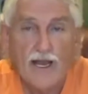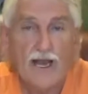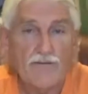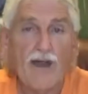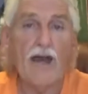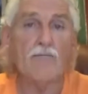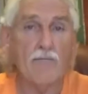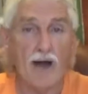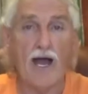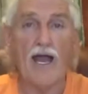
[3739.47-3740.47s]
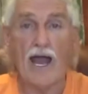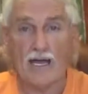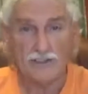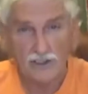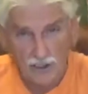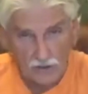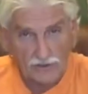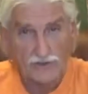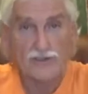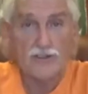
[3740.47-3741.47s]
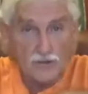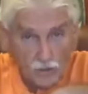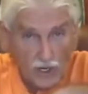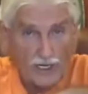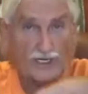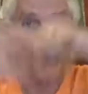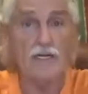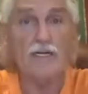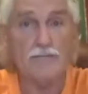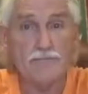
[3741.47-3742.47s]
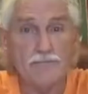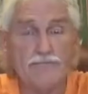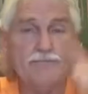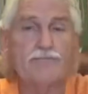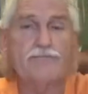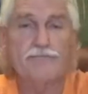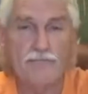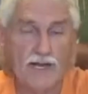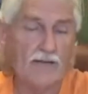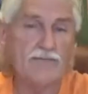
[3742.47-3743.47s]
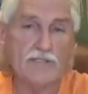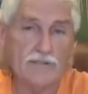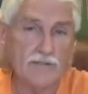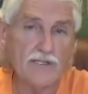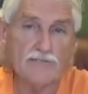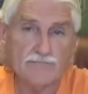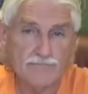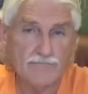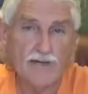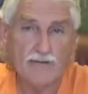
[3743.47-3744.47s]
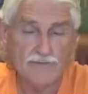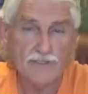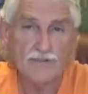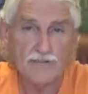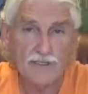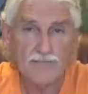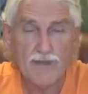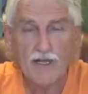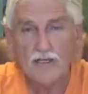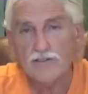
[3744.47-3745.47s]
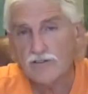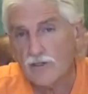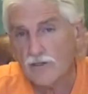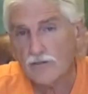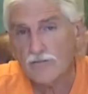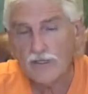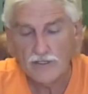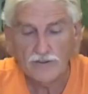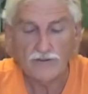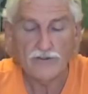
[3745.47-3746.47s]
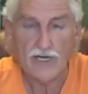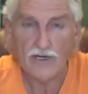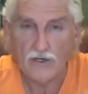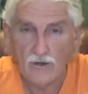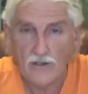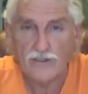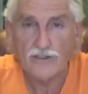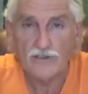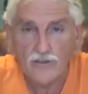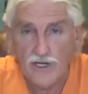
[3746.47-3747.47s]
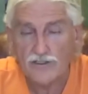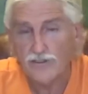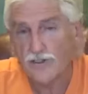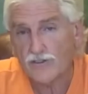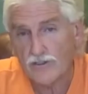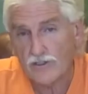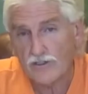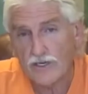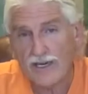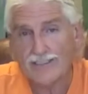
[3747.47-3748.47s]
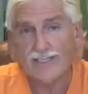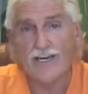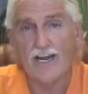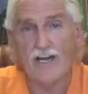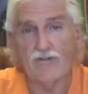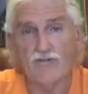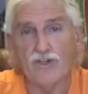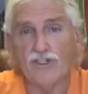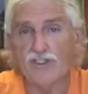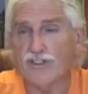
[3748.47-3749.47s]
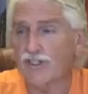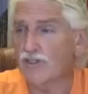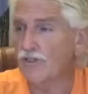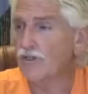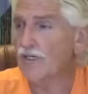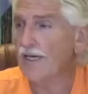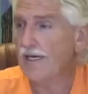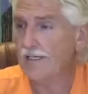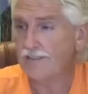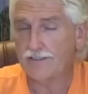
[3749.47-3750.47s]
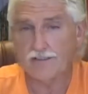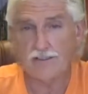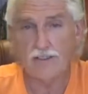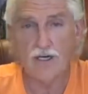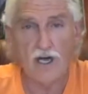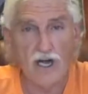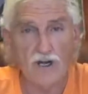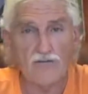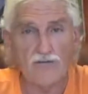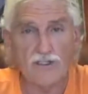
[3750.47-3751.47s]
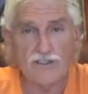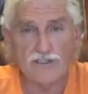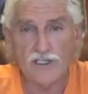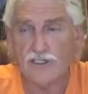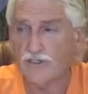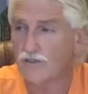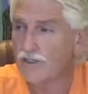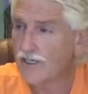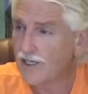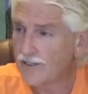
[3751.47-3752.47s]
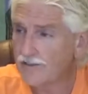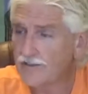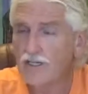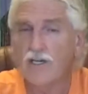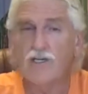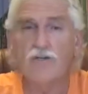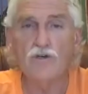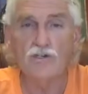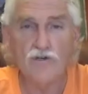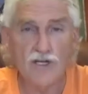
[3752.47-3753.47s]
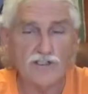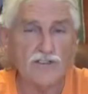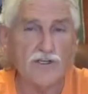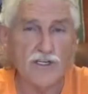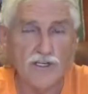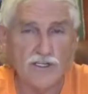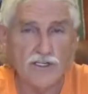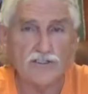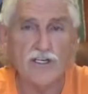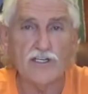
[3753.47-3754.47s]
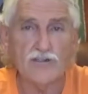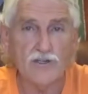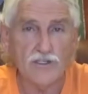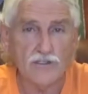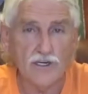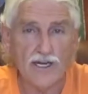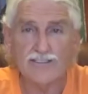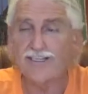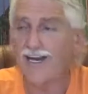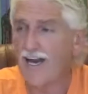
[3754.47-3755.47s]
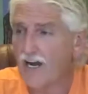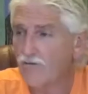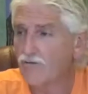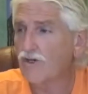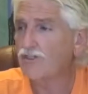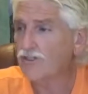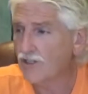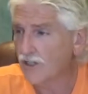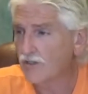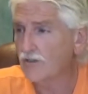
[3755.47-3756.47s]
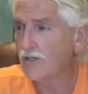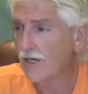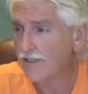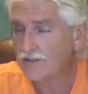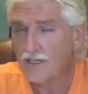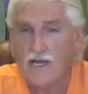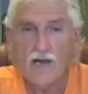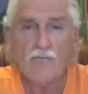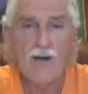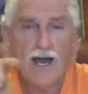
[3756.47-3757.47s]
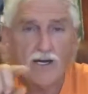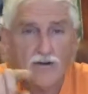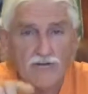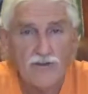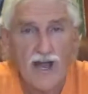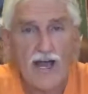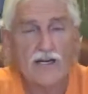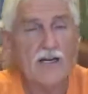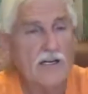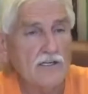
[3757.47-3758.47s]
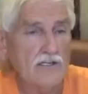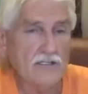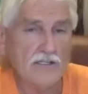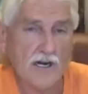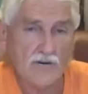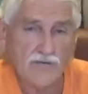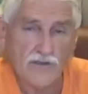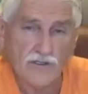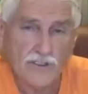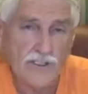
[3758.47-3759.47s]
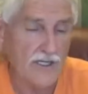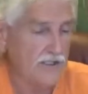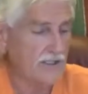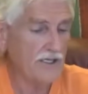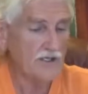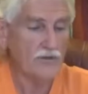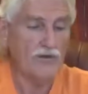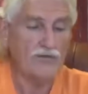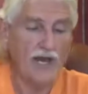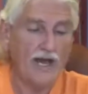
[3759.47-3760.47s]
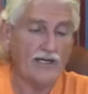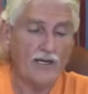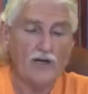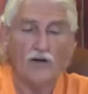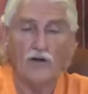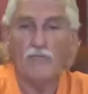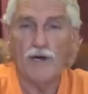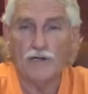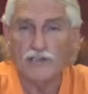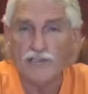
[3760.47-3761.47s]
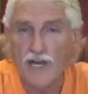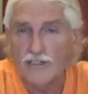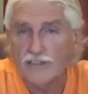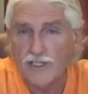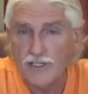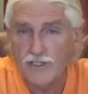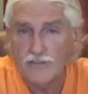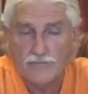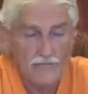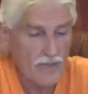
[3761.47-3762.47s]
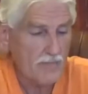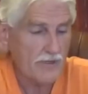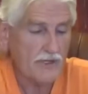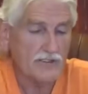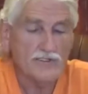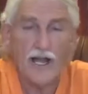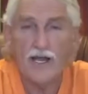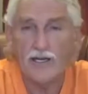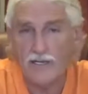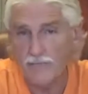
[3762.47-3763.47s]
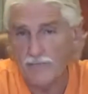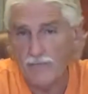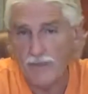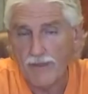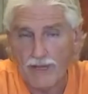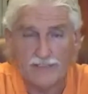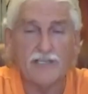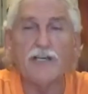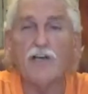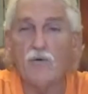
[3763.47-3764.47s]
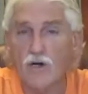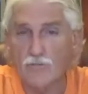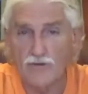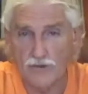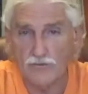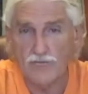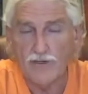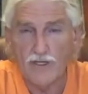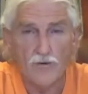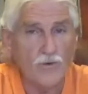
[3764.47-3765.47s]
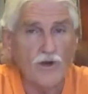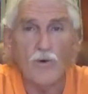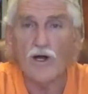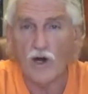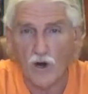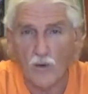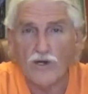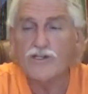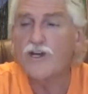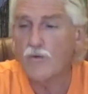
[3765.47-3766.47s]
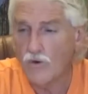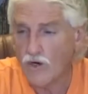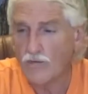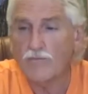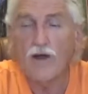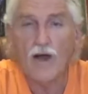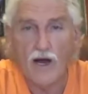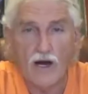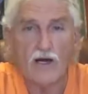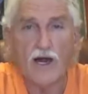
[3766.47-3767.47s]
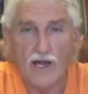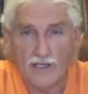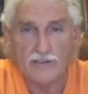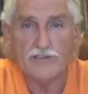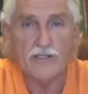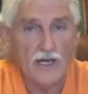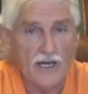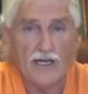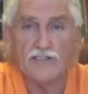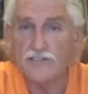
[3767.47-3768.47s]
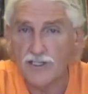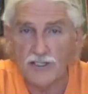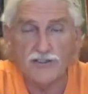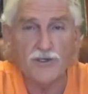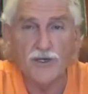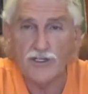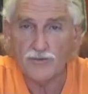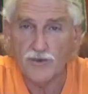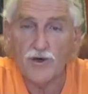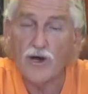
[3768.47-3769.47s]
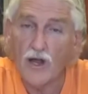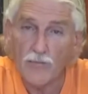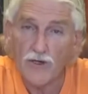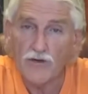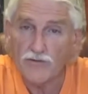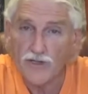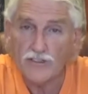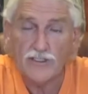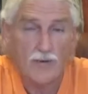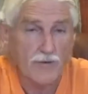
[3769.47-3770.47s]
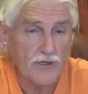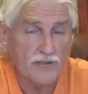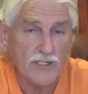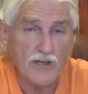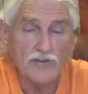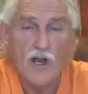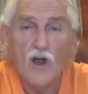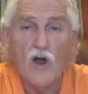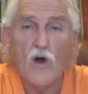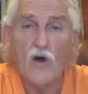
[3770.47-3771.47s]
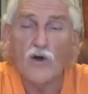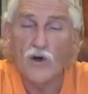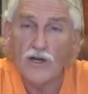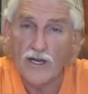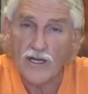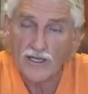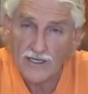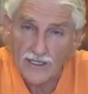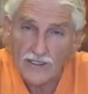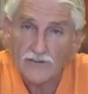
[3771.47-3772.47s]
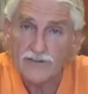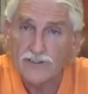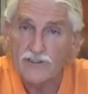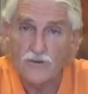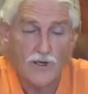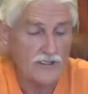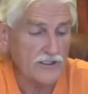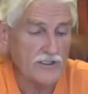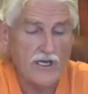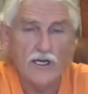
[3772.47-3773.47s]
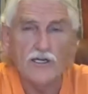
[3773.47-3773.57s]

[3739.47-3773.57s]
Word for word: And that my acidosis is way up? Absolutely. Absolutely. So you've got to always address your adrenal glands in every single case. Every single case, you address your kidneys and adrenal glands in every single case. Matter of fact, look at our first kit. We've got parasite G, parasite M. That's to deworm you. We want to always deworm our clients. And I suggest you each, when you're helping your friends, helping yourself, or you're in a clinical situation,